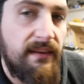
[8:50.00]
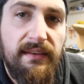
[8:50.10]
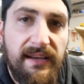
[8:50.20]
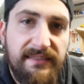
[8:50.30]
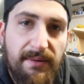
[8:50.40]

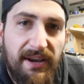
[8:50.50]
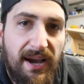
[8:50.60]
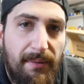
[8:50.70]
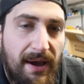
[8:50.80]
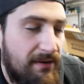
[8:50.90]
Next time I
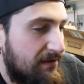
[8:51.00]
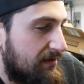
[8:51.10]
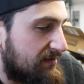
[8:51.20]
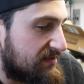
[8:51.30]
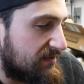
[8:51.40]
come
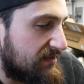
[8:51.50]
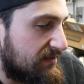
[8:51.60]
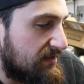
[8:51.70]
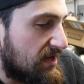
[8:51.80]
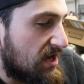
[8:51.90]
out
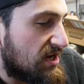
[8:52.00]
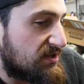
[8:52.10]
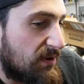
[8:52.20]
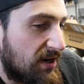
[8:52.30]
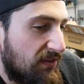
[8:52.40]
to
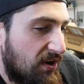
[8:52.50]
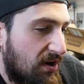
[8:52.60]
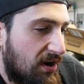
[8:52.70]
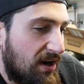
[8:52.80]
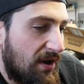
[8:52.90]
work on the
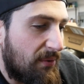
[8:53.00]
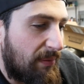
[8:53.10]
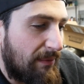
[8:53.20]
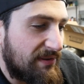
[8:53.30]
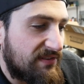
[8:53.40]
car, I will
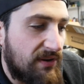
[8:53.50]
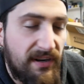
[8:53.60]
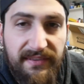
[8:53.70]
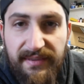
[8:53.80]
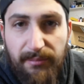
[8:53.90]
probably
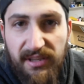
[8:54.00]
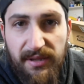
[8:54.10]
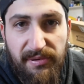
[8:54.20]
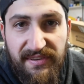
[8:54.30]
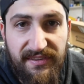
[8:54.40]
start assembling
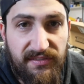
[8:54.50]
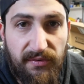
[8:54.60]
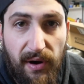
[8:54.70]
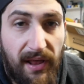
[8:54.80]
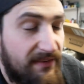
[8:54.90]
the pistons
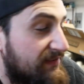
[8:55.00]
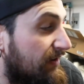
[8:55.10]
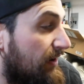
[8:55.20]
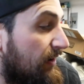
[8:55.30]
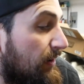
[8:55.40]
and rods.
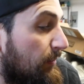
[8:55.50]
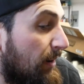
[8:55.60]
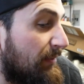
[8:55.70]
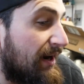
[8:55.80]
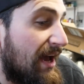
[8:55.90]

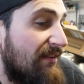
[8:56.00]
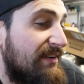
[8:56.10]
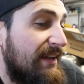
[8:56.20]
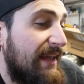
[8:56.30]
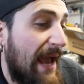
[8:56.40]
I'm gonna have
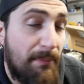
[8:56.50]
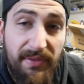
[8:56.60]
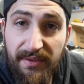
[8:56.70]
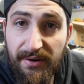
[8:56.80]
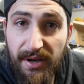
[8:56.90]
to gap
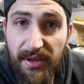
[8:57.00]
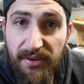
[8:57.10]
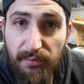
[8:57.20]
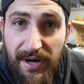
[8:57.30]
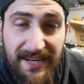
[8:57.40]

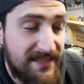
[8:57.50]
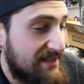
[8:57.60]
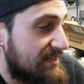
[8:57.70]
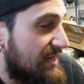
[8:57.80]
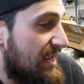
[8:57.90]
the
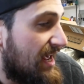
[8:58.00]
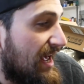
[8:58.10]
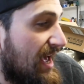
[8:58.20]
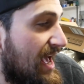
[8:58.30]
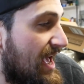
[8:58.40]
rings,
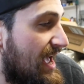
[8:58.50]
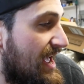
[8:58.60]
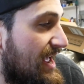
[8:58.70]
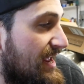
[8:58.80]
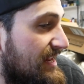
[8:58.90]

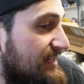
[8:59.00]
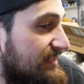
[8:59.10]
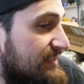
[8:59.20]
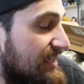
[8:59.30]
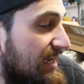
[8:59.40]

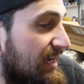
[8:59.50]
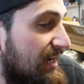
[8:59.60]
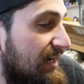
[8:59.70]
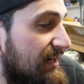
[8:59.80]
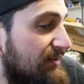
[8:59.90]
and
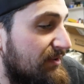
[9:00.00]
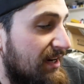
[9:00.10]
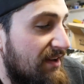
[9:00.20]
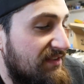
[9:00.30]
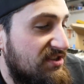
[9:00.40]
we're
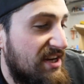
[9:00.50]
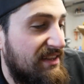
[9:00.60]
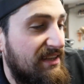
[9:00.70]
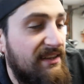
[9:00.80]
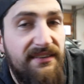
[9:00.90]
gonna have to
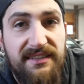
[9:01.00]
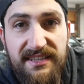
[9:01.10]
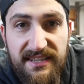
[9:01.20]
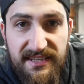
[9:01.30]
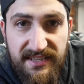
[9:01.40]
check the
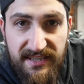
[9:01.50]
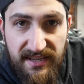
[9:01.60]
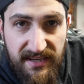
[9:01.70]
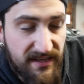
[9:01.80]
clearances